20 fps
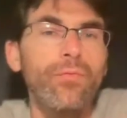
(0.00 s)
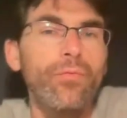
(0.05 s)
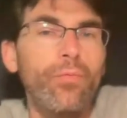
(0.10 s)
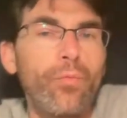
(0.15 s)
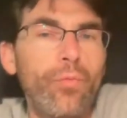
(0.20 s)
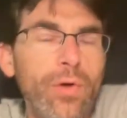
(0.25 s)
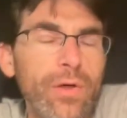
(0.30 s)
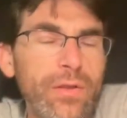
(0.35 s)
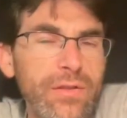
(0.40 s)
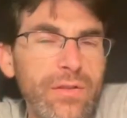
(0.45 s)

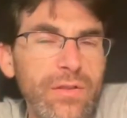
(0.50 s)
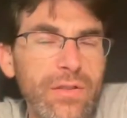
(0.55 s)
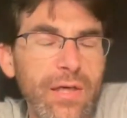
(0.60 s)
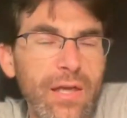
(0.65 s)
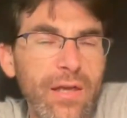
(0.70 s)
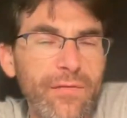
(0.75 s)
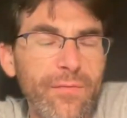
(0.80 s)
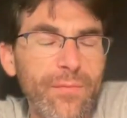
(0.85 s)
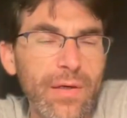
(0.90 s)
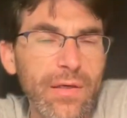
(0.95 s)
what
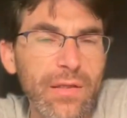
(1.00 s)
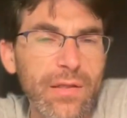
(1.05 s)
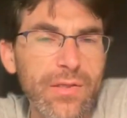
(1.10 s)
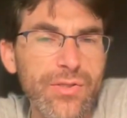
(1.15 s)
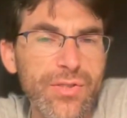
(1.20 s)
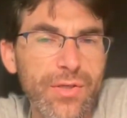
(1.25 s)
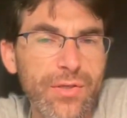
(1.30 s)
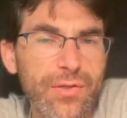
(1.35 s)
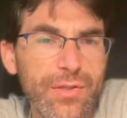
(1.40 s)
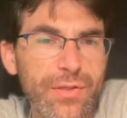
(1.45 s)
kind of
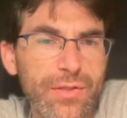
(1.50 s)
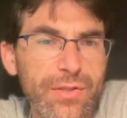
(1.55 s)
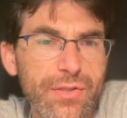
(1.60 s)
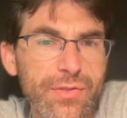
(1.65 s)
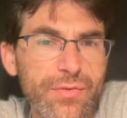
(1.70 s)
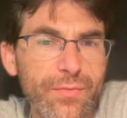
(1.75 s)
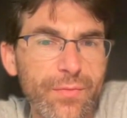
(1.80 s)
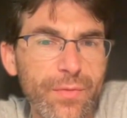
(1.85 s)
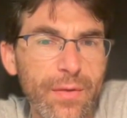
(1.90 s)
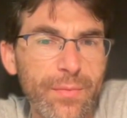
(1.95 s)
models are
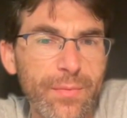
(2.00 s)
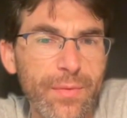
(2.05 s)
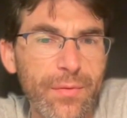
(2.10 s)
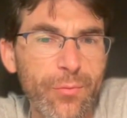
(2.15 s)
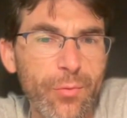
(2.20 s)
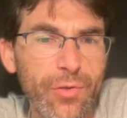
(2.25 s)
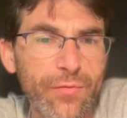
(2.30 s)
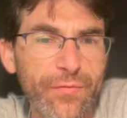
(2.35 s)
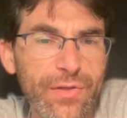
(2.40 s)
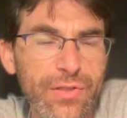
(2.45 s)
these? I mean,
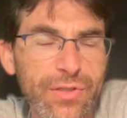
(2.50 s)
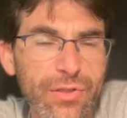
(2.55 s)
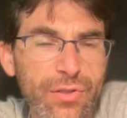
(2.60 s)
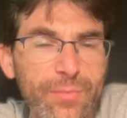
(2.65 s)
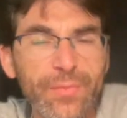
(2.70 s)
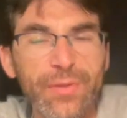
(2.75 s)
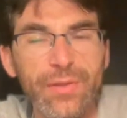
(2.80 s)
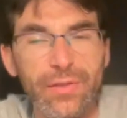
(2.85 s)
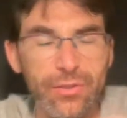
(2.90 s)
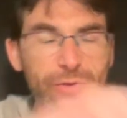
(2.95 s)

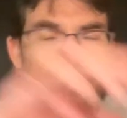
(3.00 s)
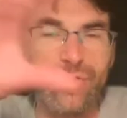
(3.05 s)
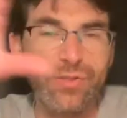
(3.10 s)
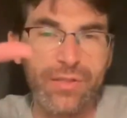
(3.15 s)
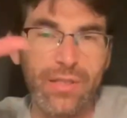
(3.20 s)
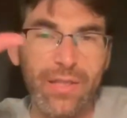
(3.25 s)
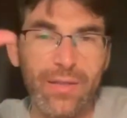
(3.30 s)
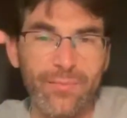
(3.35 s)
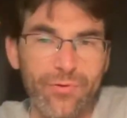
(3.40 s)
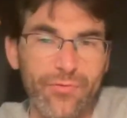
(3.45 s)
I know it's
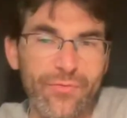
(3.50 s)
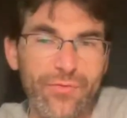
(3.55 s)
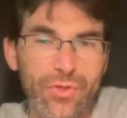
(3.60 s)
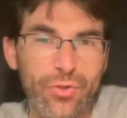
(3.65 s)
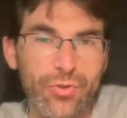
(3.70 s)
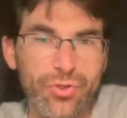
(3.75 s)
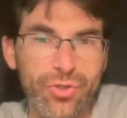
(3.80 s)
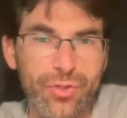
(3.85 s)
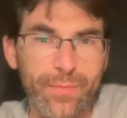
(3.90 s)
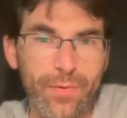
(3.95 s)
kilometer
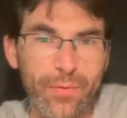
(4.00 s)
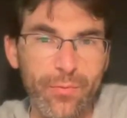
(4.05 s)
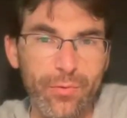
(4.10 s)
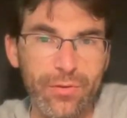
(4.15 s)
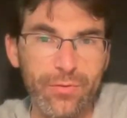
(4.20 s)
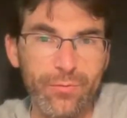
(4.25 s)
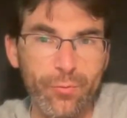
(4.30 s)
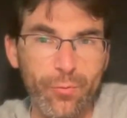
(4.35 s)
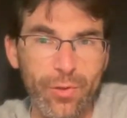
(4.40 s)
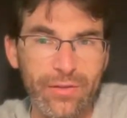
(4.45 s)
resolution,
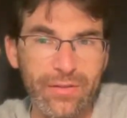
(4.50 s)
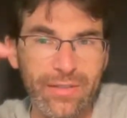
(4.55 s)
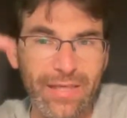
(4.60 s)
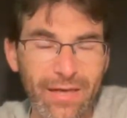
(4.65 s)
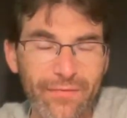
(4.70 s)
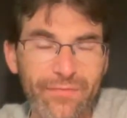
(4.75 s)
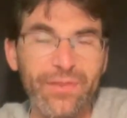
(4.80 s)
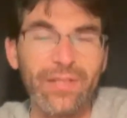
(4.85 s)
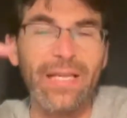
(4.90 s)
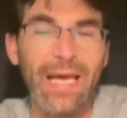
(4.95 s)
but what
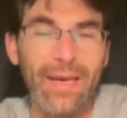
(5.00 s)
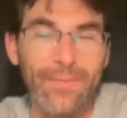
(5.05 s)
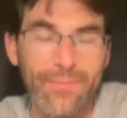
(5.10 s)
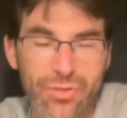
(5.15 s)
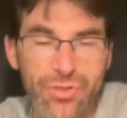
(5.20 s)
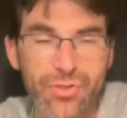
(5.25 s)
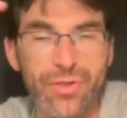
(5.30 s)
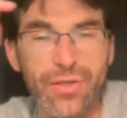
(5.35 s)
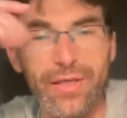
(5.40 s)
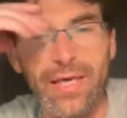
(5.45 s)
kind of
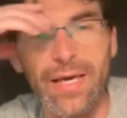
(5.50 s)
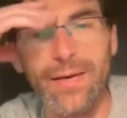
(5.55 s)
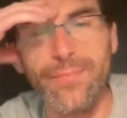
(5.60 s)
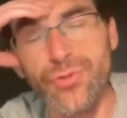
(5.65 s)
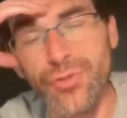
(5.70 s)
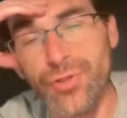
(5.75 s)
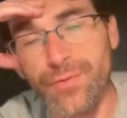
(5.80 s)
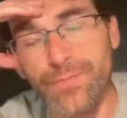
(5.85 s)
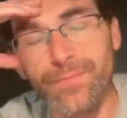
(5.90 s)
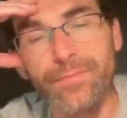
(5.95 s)
dynamic do they
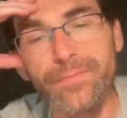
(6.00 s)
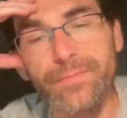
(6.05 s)
capture?